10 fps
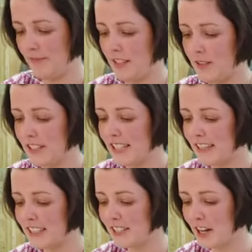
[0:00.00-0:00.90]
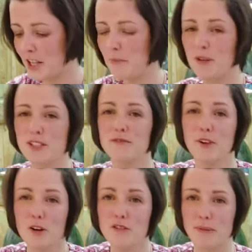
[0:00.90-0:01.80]
So as I said, this is kind of the most
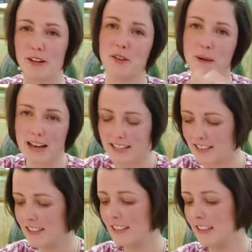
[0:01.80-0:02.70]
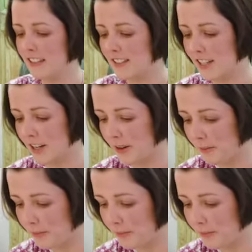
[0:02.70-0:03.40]
involved bit of the pattern. So